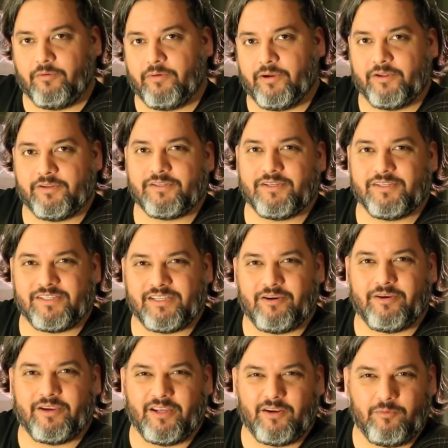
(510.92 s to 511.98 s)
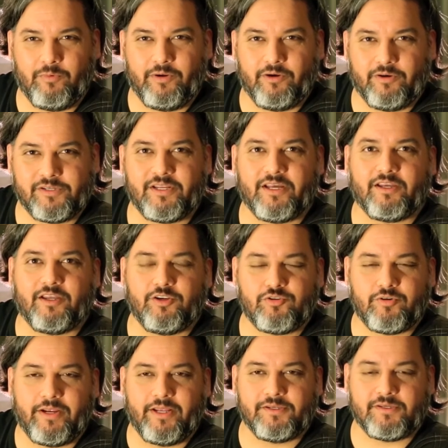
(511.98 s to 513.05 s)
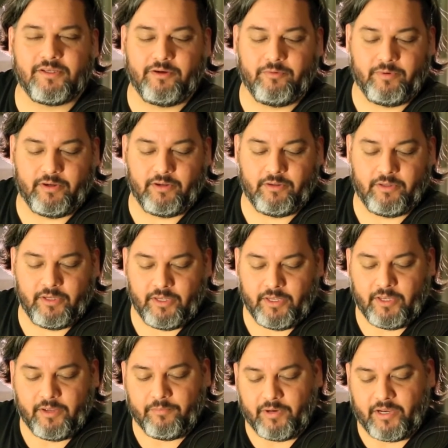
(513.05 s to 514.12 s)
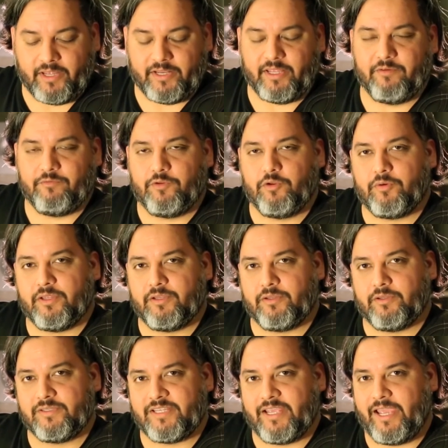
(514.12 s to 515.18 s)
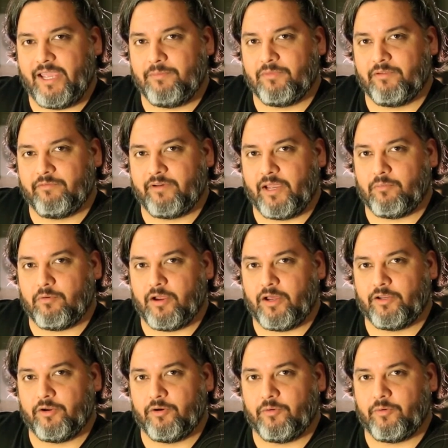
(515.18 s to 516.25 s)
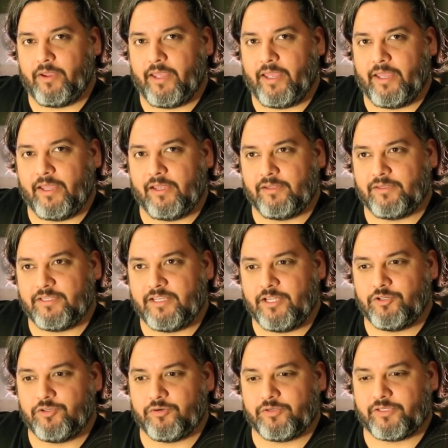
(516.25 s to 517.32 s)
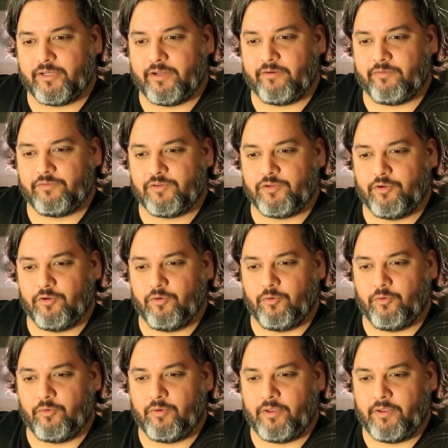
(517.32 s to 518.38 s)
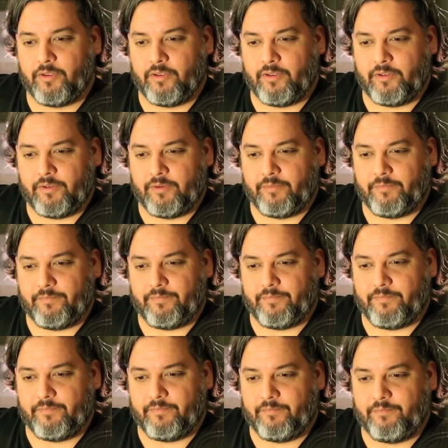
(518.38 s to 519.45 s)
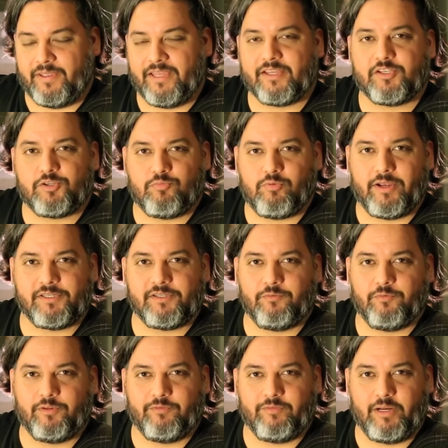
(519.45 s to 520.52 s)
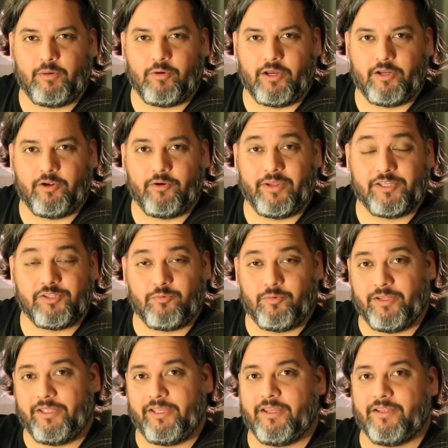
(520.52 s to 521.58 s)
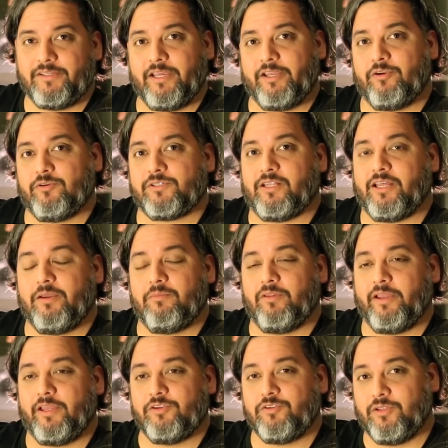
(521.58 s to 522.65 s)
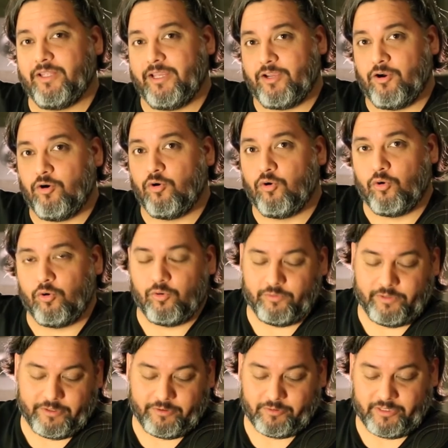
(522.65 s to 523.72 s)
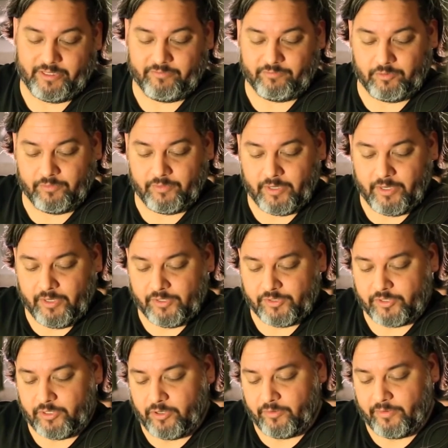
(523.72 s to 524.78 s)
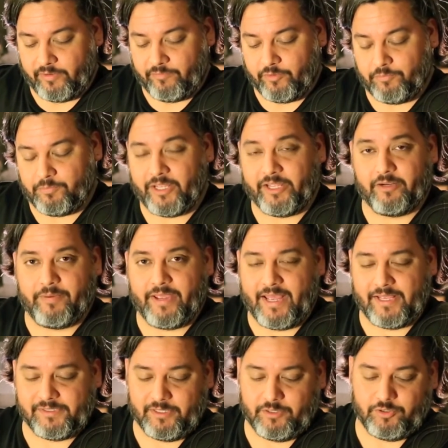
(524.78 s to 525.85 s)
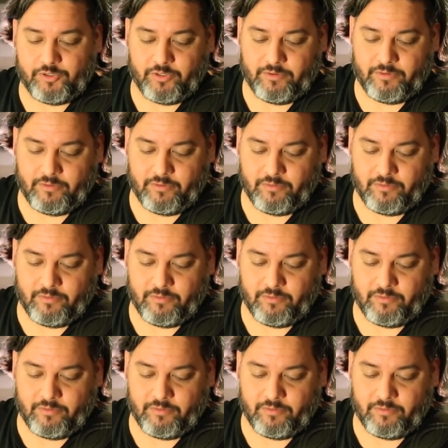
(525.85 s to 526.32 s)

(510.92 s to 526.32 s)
well, it's going to sound kind of weird. It's not going to translate well. But if you can tame the vibrato and teach yourself to be expressive with the vibrato, it's really going to take your slide playing to like a whole nother level. So if you're playing a passage,